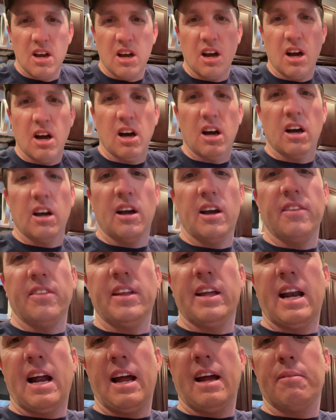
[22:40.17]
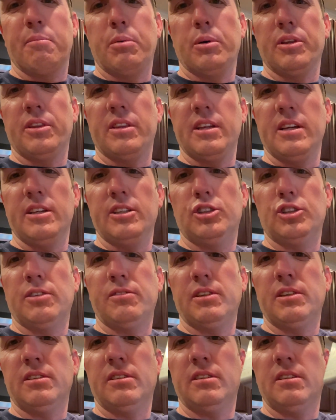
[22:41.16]
And then I put the
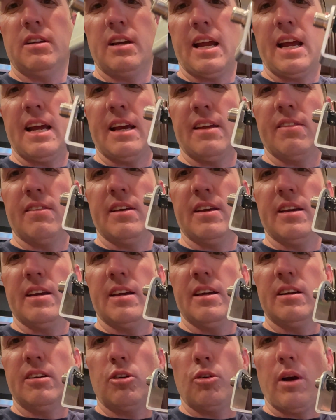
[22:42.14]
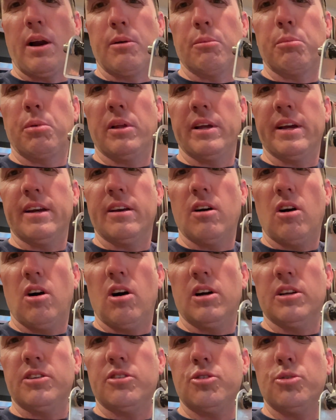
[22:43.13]
driven and the ground plate
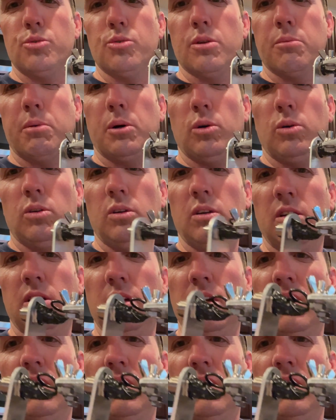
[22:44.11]
onto the pole.